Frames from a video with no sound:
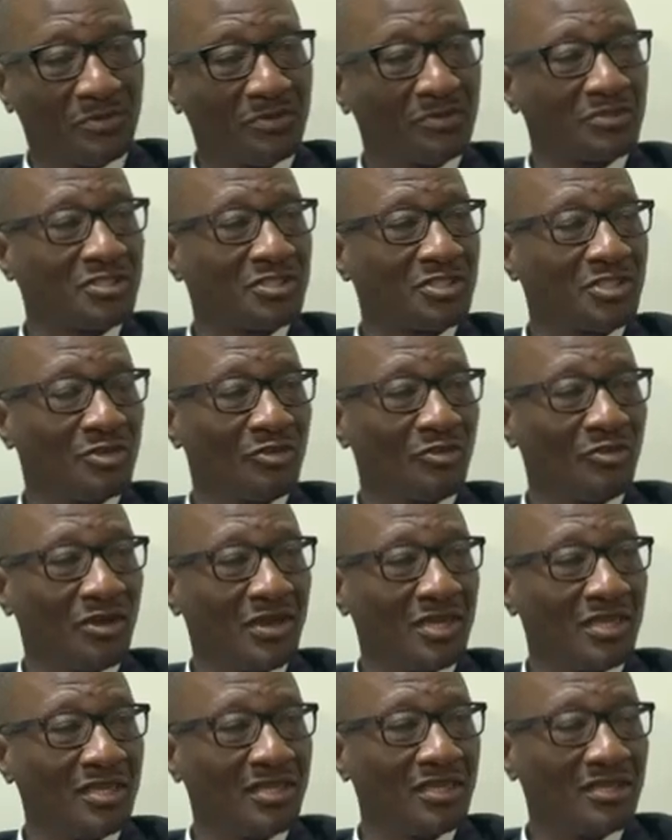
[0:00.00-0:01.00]
position you
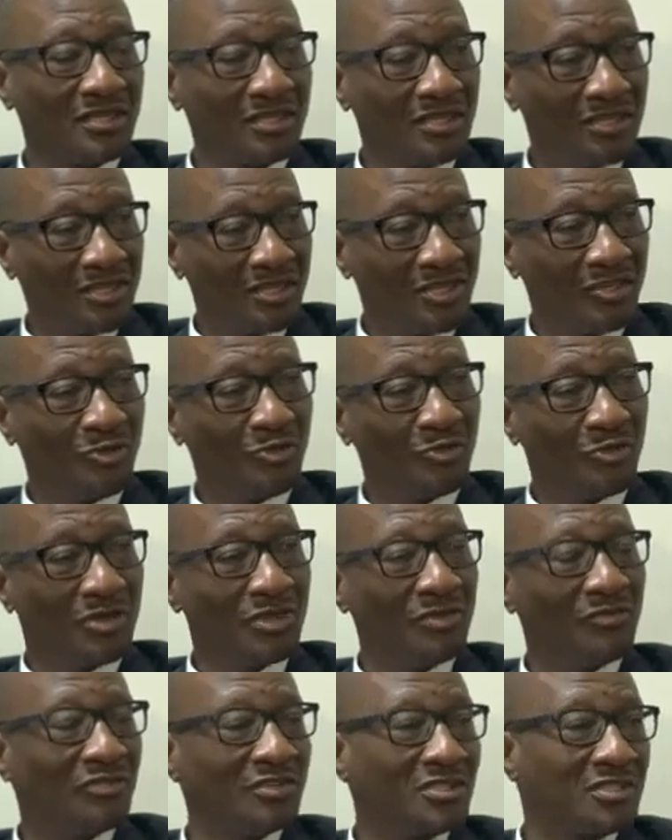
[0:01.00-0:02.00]
are in, you
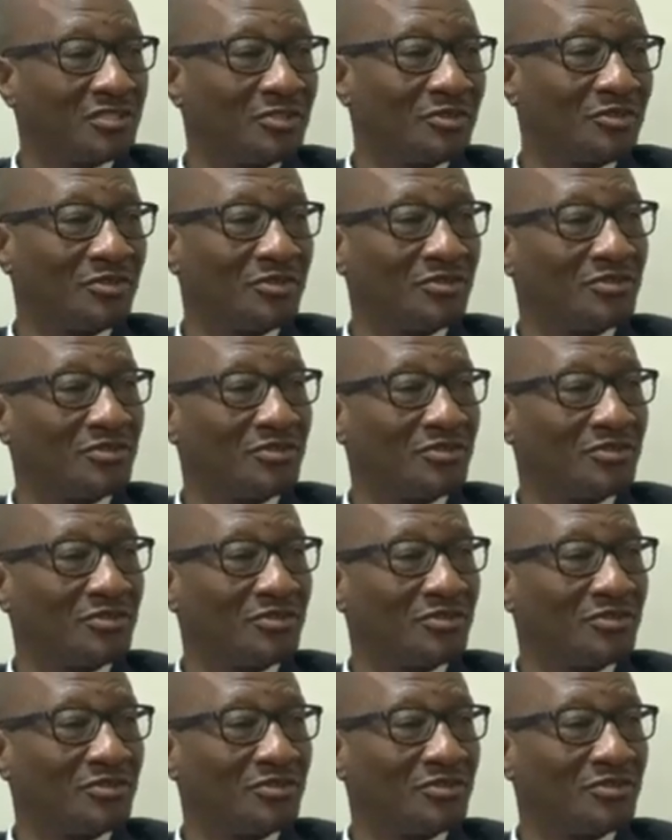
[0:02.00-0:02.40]
give it your